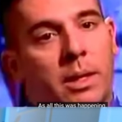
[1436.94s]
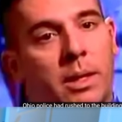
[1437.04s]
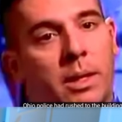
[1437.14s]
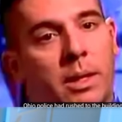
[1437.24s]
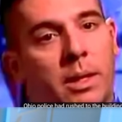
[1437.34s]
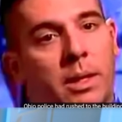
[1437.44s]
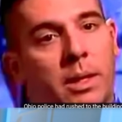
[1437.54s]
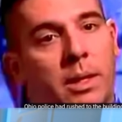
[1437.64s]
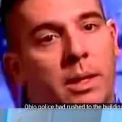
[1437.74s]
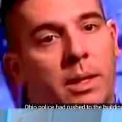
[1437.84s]

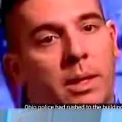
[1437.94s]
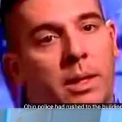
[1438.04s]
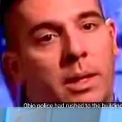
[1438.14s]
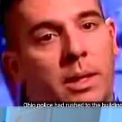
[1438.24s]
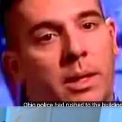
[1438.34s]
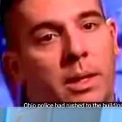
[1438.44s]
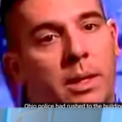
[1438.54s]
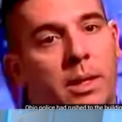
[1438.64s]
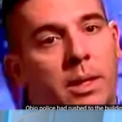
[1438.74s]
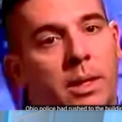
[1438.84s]

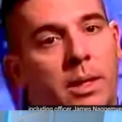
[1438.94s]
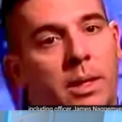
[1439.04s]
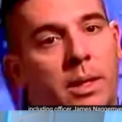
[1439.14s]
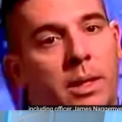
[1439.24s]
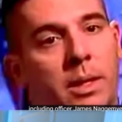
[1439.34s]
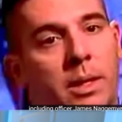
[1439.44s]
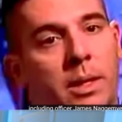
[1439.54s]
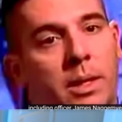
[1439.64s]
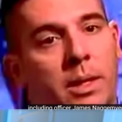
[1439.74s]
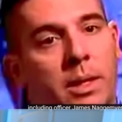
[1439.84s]

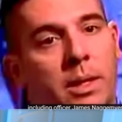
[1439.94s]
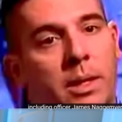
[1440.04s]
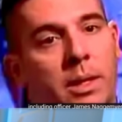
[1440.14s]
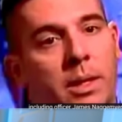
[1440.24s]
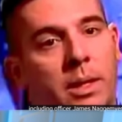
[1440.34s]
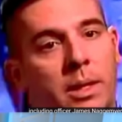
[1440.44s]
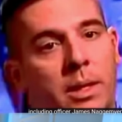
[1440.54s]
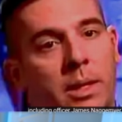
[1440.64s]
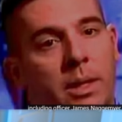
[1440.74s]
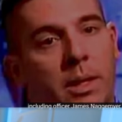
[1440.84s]
No words are spoken by the person on screen.